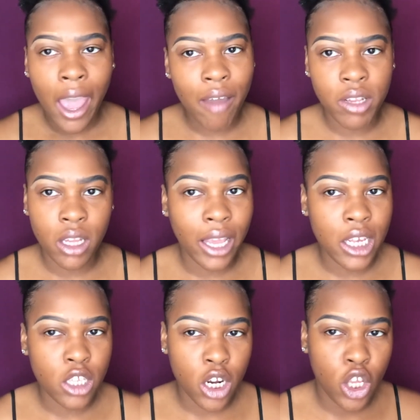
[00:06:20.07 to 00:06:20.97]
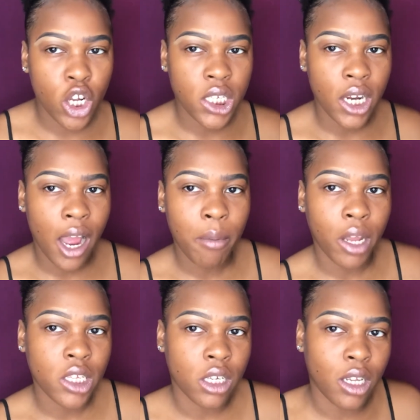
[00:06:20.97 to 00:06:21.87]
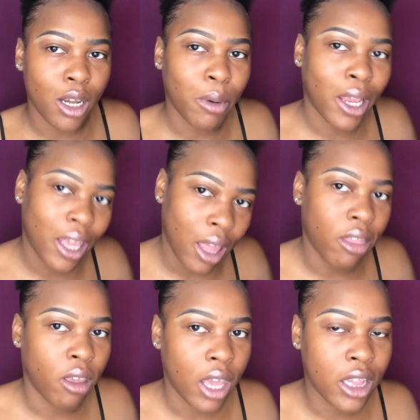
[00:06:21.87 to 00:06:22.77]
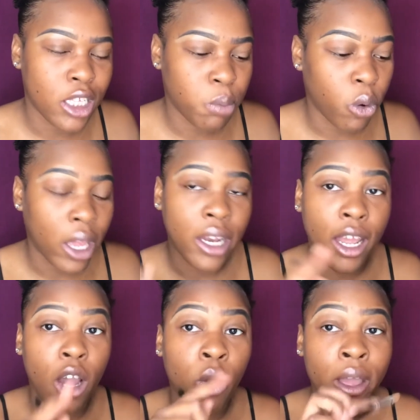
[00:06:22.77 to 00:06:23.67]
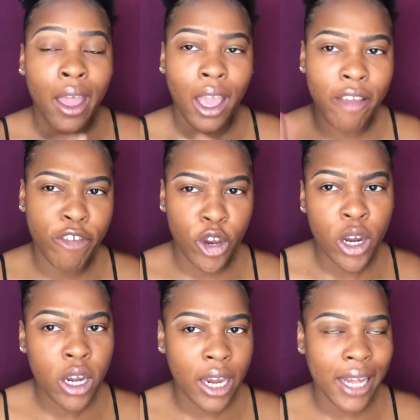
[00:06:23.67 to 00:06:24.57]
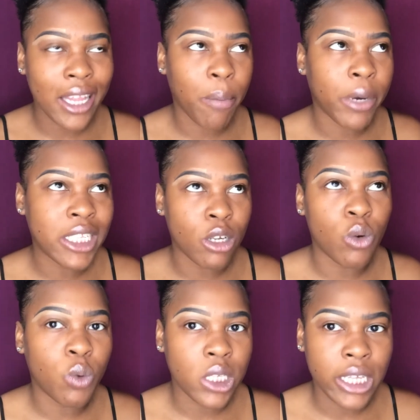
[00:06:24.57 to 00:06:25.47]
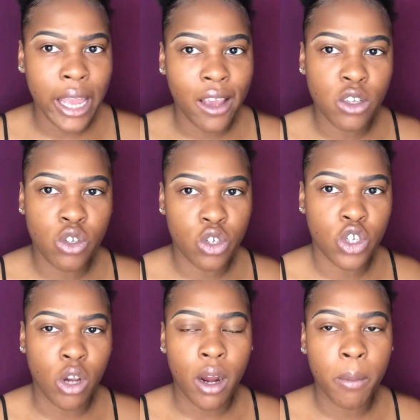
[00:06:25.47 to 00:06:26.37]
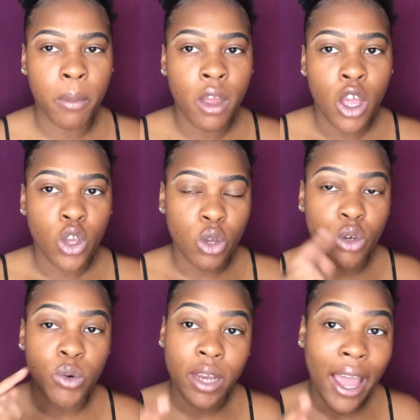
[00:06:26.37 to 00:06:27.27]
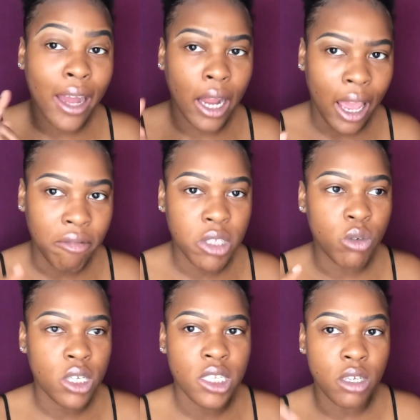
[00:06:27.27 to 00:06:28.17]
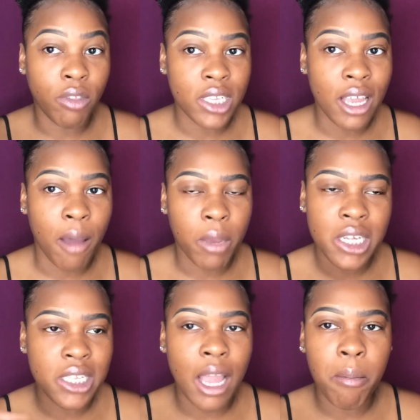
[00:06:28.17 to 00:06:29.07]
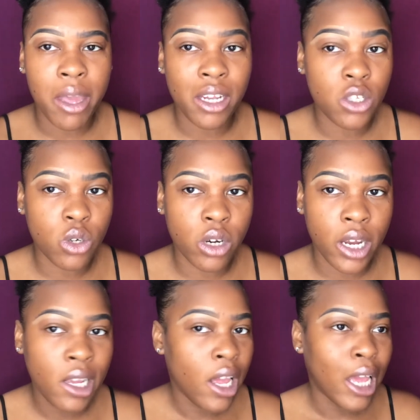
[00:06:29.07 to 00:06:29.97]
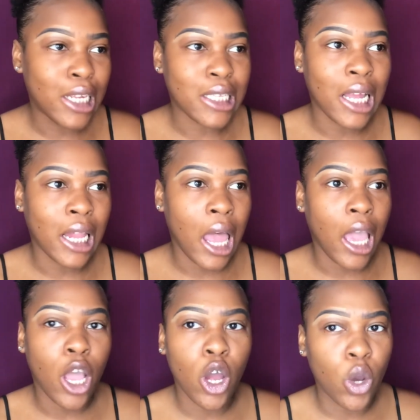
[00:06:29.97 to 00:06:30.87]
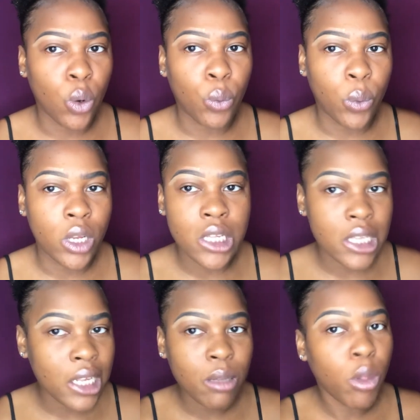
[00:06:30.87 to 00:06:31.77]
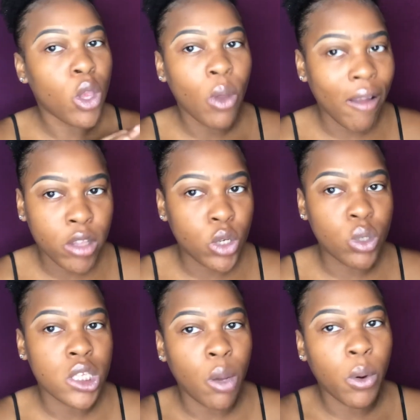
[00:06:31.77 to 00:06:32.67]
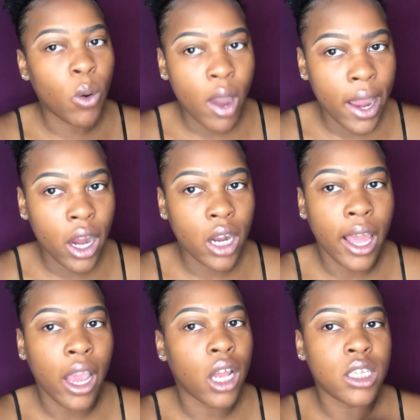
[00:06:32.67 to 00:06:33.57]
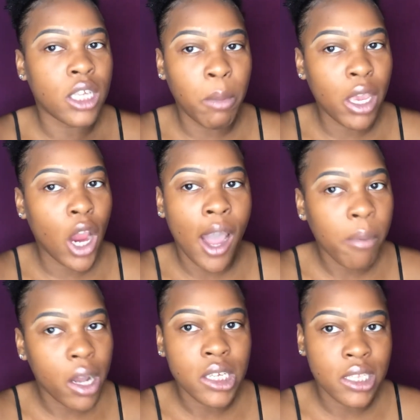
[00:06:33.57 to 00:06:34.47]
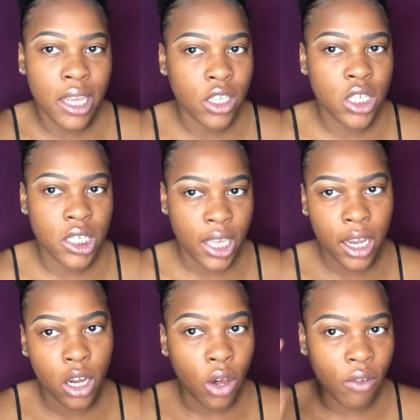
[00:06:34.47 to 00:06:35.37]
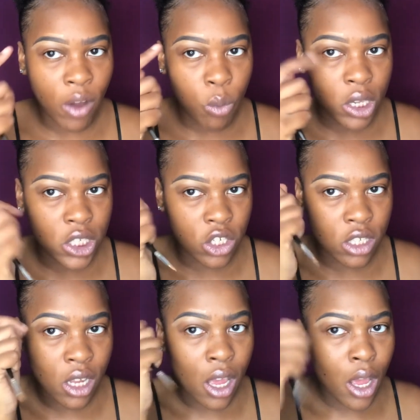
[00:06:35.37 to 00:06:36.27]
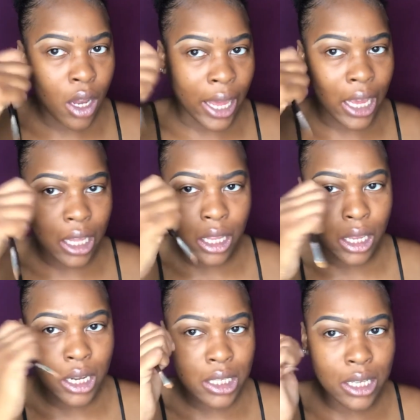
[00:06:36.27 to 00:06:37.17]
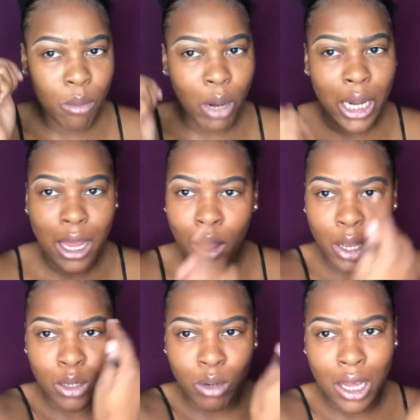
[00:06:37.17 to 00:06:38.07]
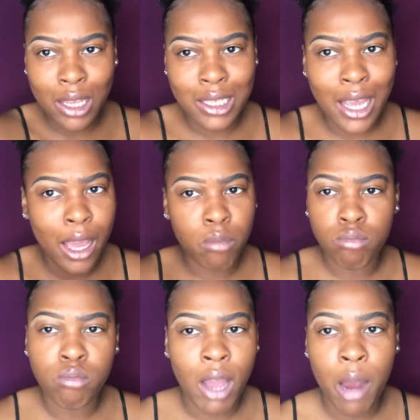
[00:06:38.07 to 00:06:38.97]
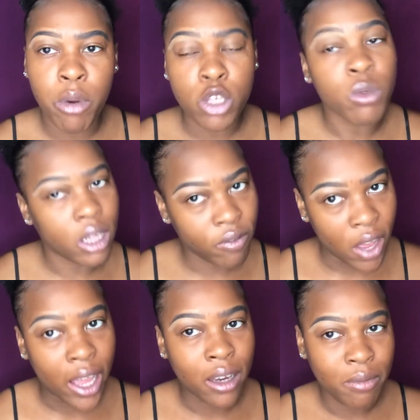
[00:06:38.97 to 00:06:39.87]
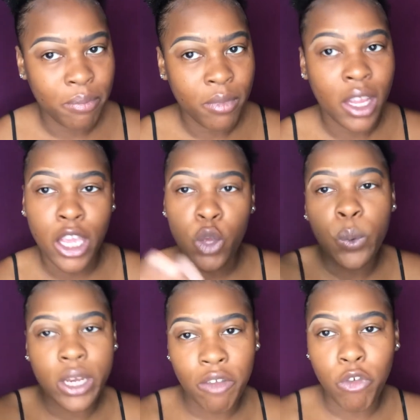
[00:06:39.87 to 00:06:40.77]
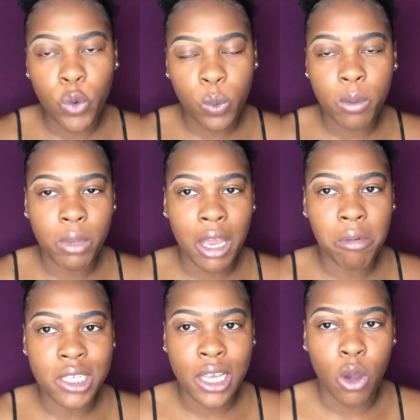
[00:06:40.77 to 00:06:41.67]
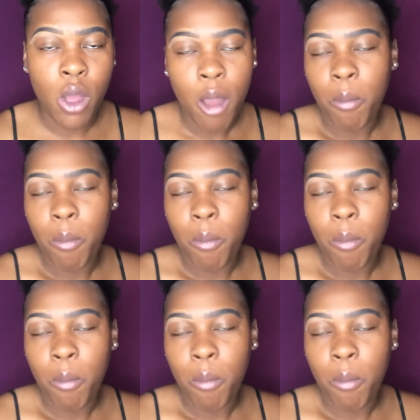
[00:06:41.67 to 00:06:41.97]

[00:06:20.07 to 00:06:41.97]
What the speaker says: You're gonna see the eyebrows start to come together at this point. Now, if you're not that person who wants it extra sharp, you do not have to conceal the top. It's not mandatory. It's not something you have to do. It's not required, like, to make your eyebrows snatch this. Like, no, if I wanted to just like clean this up right now and do the other side, my eyebrows would look fine. Like, you wouldn't be able to tell.